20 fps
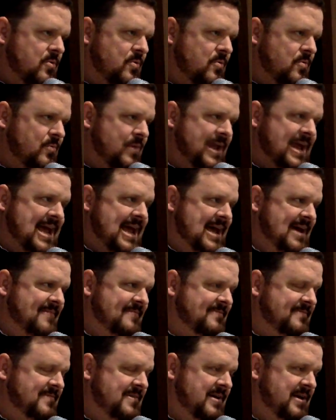we
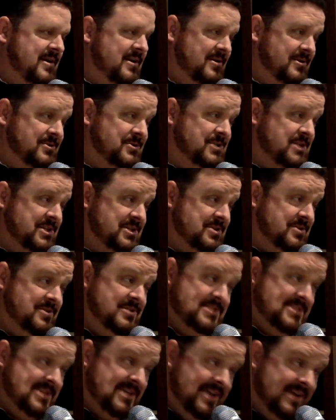have an allusion to
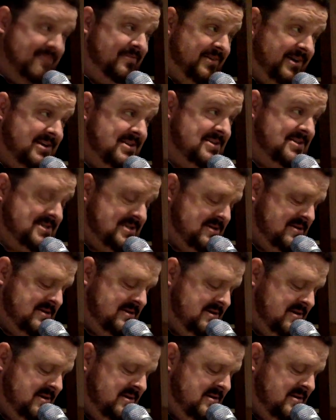his deliverance,
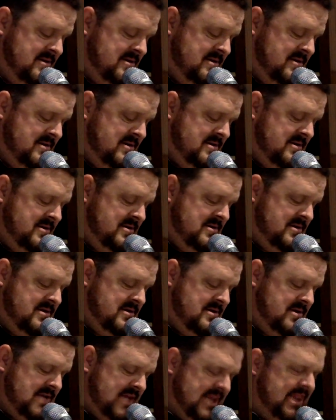
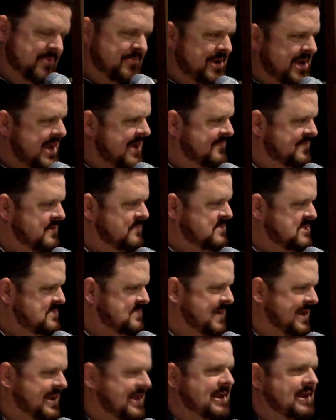and then we have him
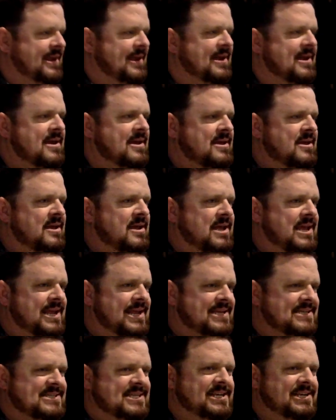speaking. He
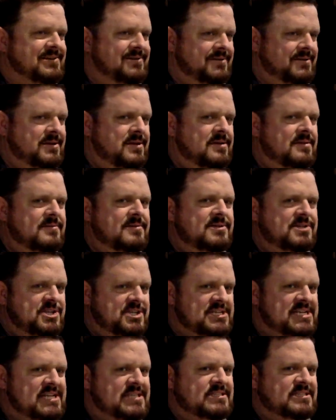is healed.
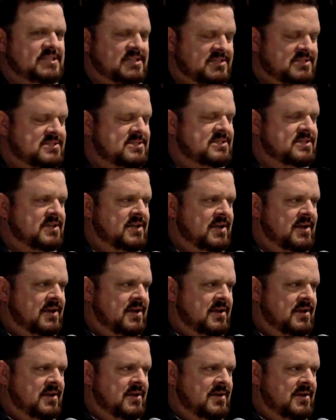Jesus
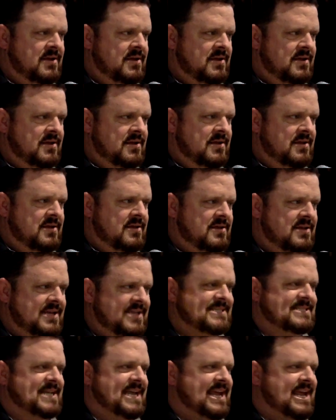
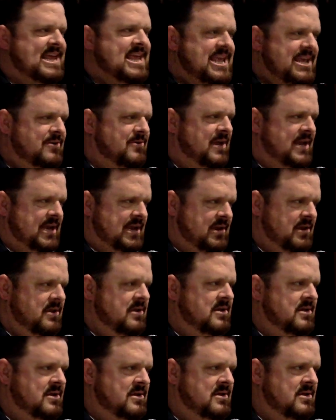is a healing
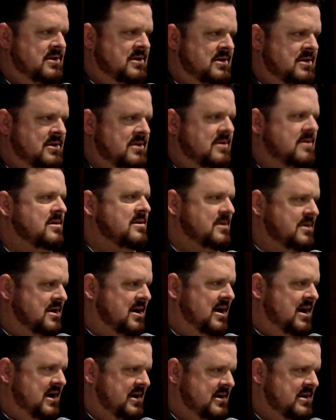
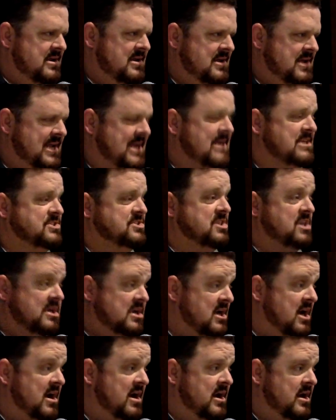God, He is the
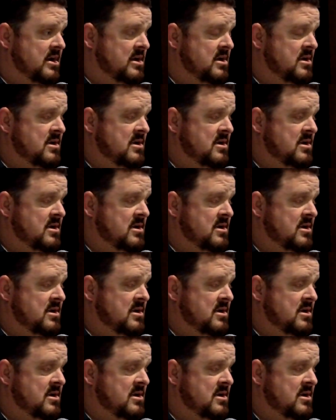God